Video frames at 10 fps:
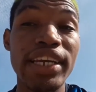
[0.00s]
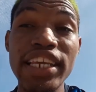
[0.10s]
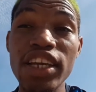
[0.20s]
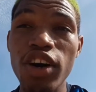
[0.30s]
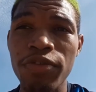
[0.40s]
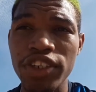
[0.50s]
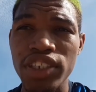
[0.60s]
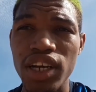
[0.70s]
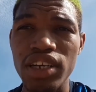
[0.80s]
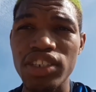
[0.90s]
the
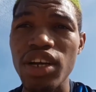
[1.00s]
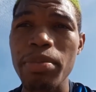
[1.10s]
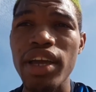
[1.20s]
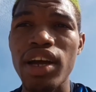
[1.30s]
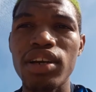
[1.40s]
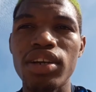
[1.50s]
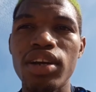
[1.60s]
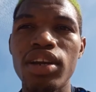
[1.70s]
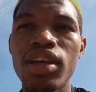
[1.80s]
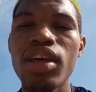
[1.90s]
official, the Jamaican
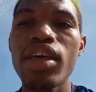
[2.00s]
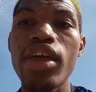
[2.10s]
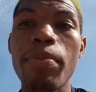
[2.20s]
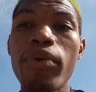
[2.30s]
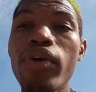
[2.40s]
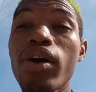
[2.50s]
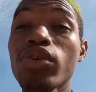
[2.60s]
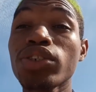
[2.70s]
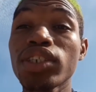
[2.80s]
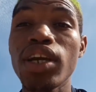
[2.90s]
girl, you pretty
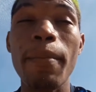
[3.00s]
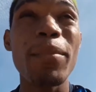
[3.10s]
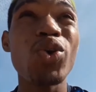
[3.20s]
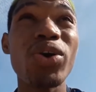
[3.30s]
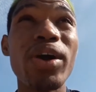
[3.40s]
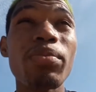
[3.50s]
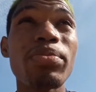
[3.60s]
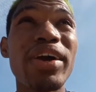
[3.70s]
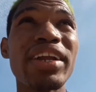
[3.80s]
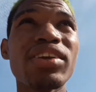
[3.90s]
how she a blow her
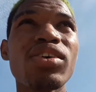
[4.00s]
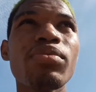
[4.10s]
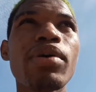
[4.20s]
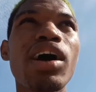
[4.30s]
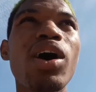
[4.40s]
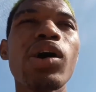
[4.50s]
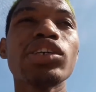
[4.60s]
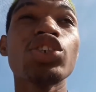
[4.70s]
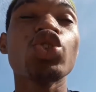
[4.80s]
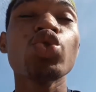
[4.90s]
up right now
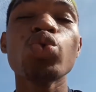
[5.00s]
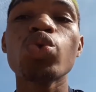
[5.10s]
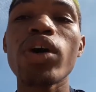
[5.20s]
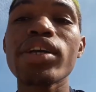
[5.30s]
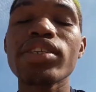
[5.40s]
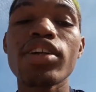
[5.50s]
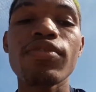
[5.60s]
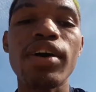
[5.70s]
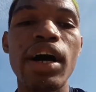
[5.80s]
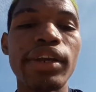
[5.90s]
because she true to
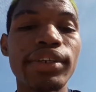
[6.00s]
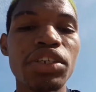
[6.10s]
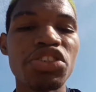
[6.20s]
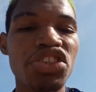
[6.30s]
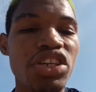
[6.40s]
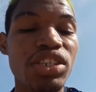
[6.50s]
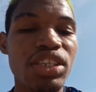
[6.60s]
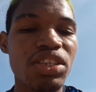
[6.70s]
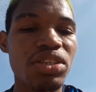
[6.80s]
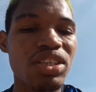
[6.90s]
herself and she just
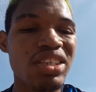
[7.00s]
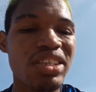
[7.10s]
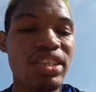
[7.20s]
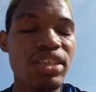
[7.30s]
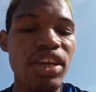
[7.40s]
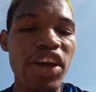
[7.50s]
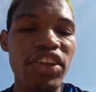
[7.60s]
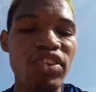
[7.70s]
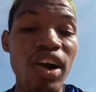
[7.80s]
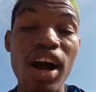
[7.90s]
yeah
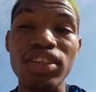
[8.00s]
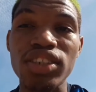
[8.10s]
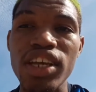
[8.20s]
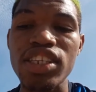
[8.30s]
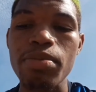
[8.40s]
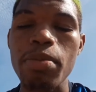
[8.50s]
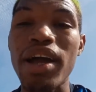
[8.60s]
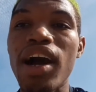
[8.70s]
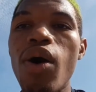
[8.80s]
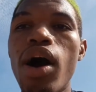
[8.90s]
it raw, so, you see me?
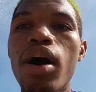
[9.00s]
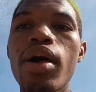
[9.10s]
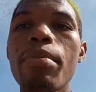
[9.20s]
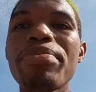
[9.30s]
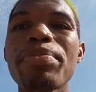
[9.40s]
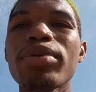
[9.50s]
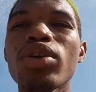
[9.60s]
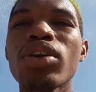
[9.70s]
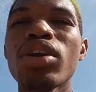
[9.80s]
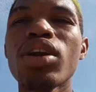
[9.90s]
Because
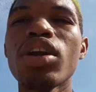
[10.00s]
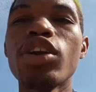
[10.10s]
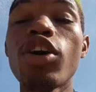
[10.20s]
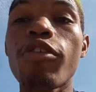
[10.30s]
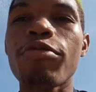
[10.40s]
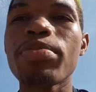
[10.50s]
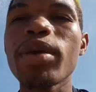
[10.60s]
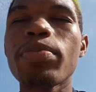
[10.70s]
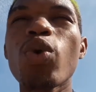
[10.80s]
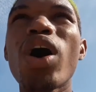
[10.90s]
people enough,
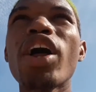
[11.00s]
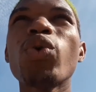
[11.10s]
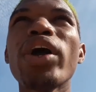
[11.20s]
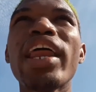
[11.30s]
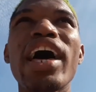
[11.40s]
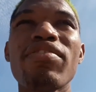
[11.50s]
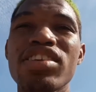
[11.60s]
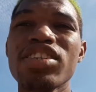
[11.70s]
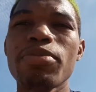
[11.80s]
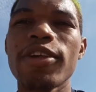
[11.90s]
people want to know your life,
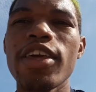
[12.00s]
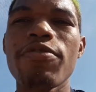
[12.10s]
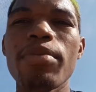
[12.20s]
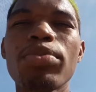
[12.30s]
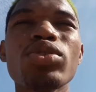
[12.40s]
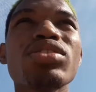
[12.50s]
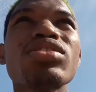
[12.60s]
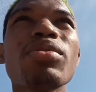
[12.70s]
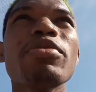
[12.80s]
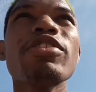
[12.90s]
you see me? If you put
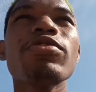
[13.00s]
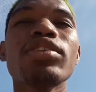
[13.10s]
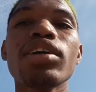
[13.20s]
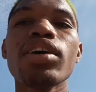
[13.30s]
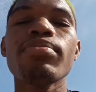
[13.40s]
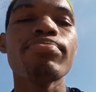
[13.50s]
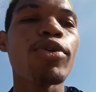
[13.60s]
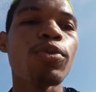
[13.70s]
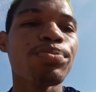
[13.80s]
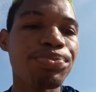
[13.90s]
something in front of
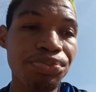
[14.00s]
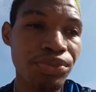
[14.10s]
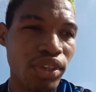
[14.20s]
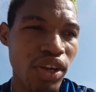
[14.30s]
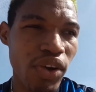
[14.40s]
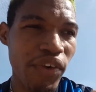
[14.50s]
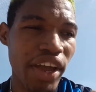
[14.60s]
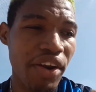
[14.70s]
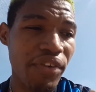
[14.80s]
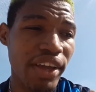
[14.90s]
them, boom,
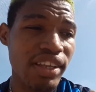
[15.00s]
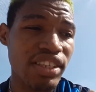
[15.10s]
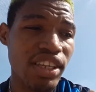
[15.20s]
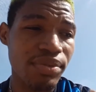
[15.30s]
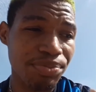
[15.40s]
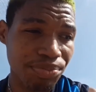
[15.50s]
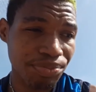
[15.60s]
Ryan Ray, you see it?